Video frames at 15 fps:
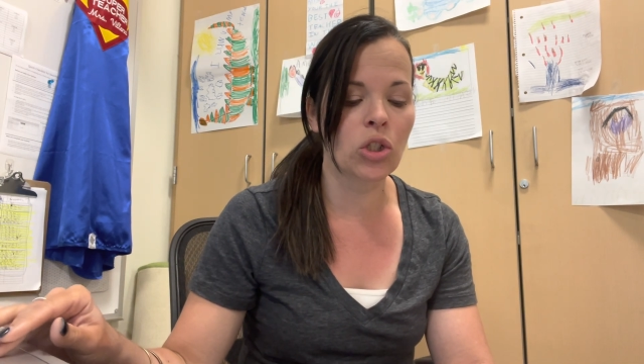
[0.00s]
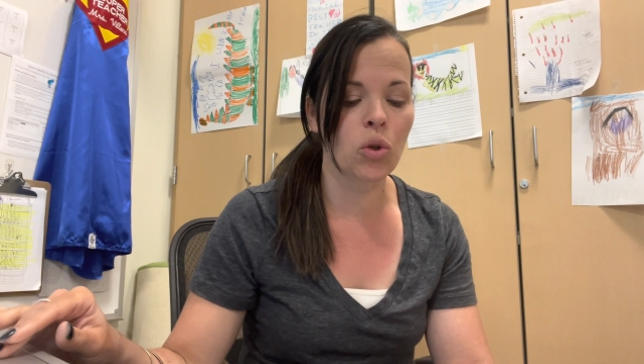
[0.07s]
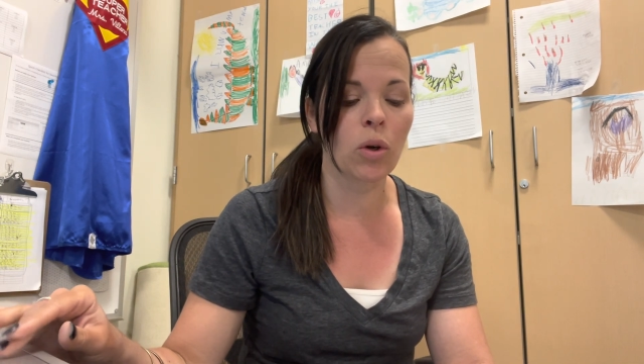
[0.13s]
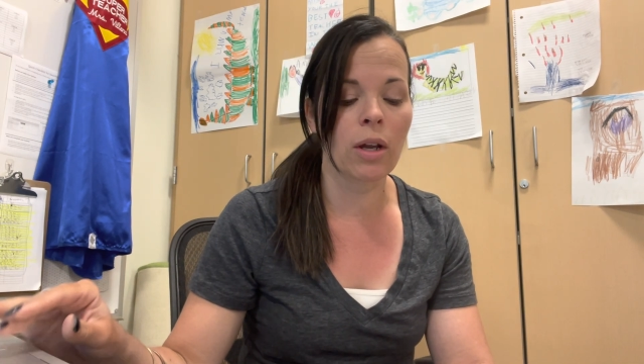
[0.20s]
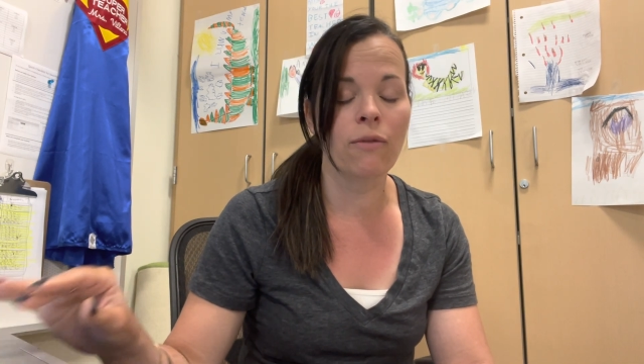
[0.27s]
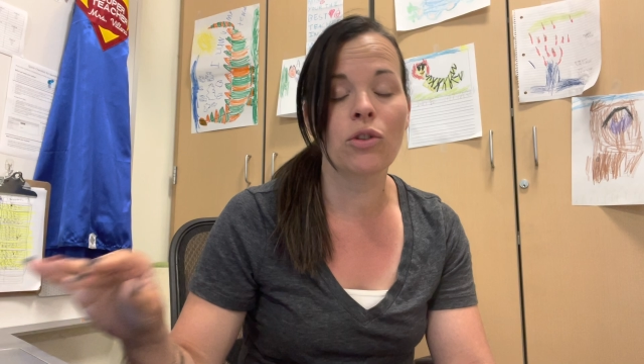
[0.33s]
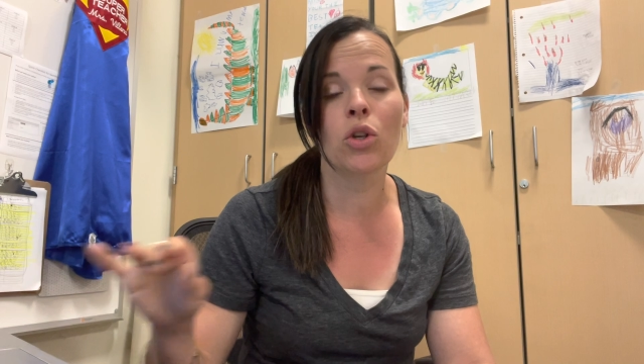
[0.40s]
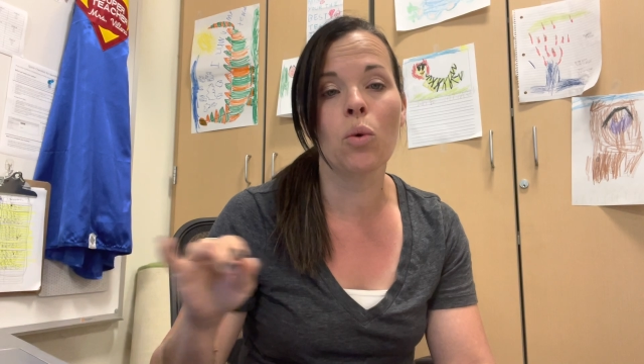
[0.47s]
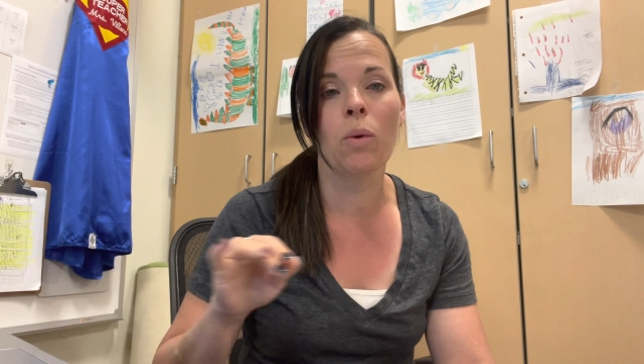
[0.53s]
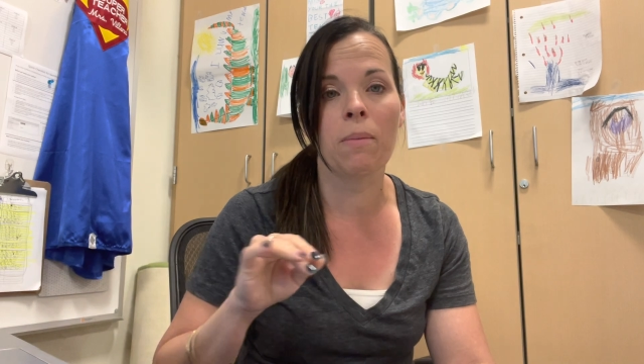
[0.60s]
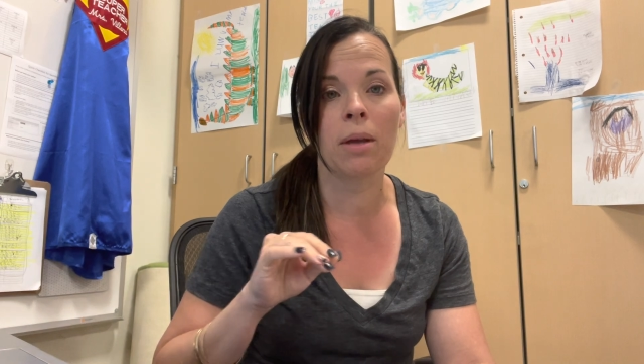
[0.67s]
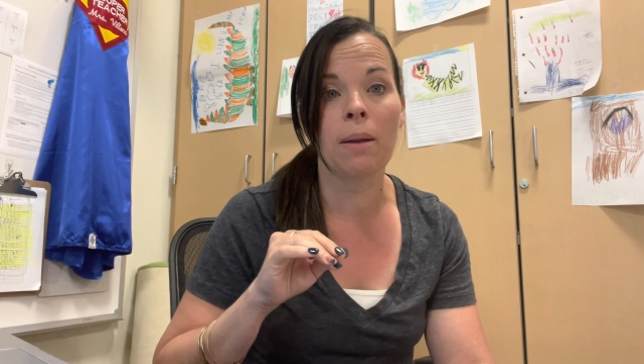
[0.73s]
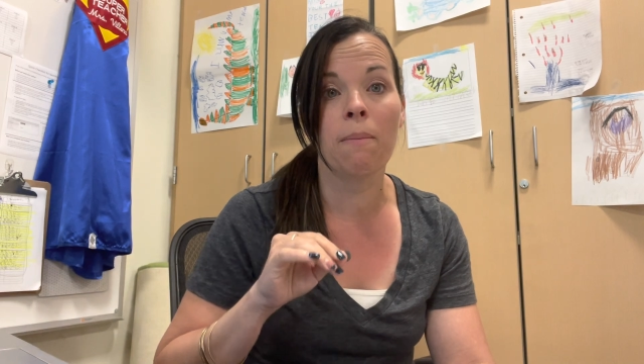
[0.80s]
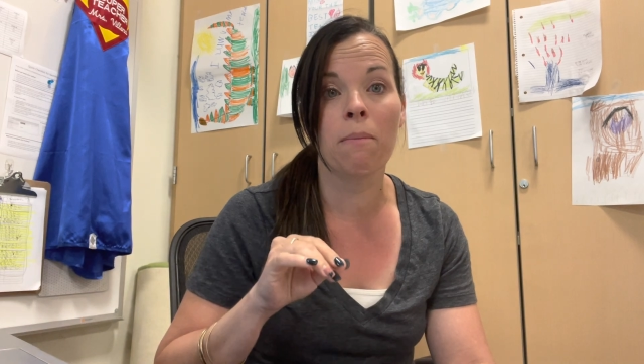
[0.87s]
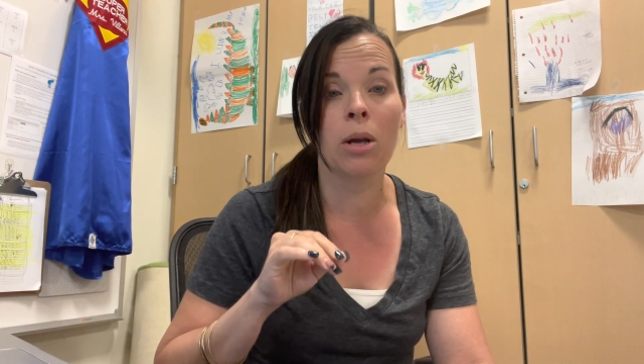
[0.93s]
story of two
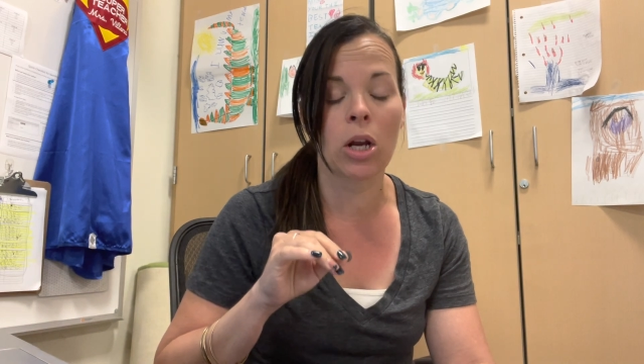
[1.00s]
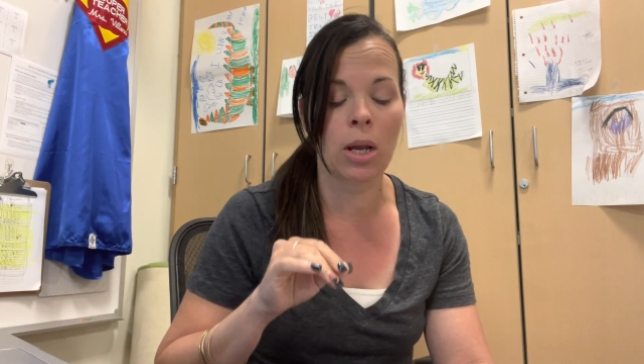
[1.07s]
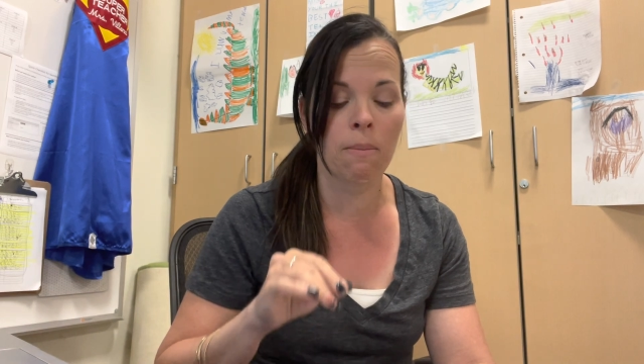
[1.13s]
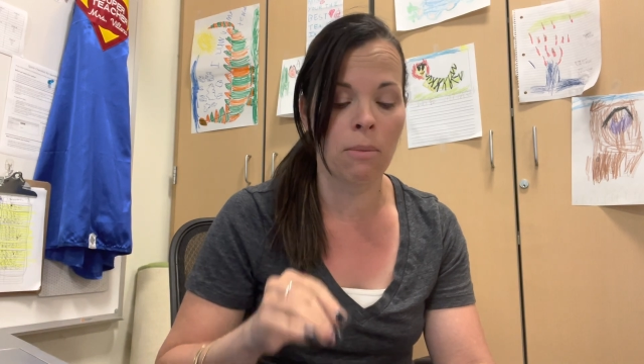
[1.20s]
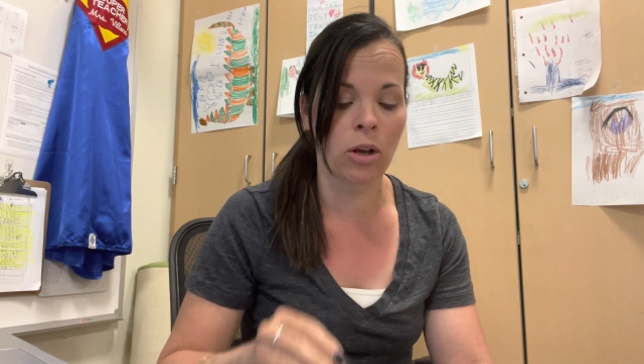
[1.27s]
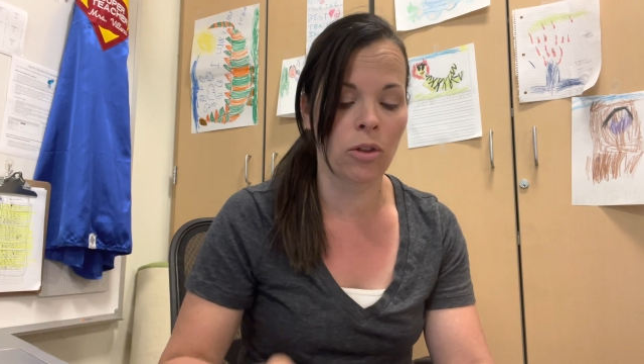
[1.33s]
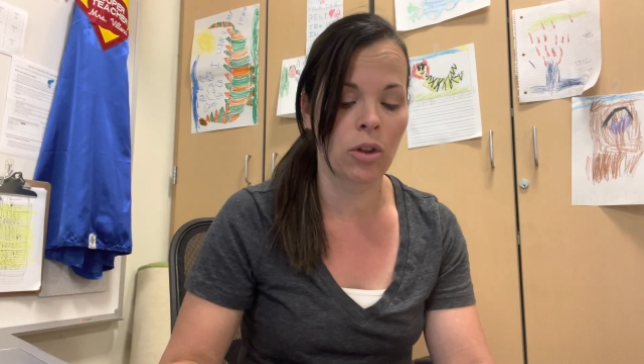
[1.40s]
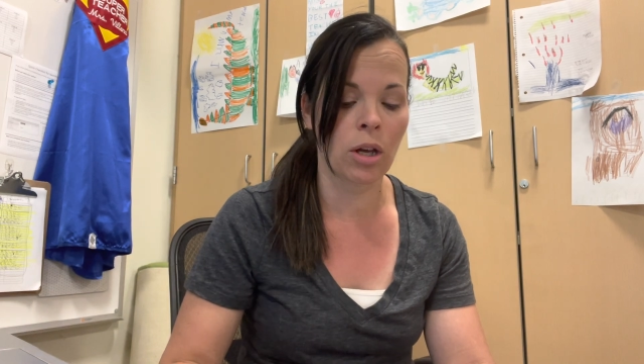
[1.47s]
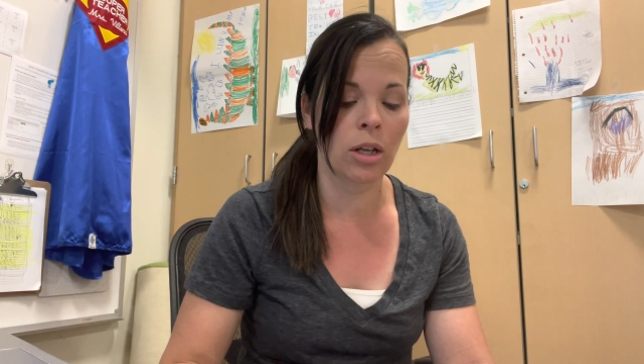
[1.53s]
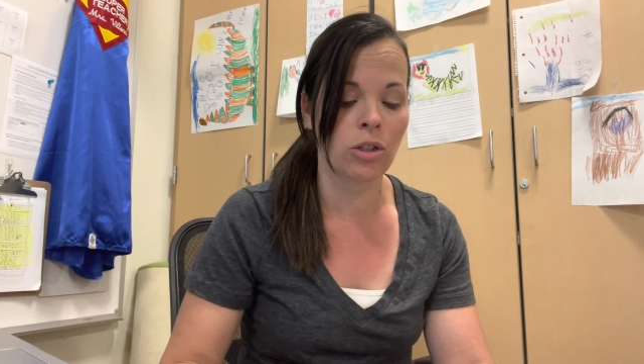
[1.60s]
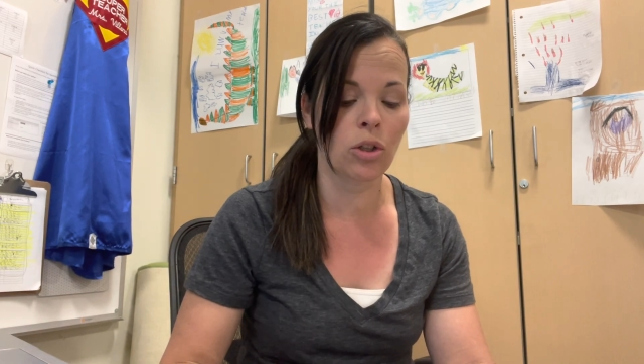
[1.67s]
women, Mary and Martha.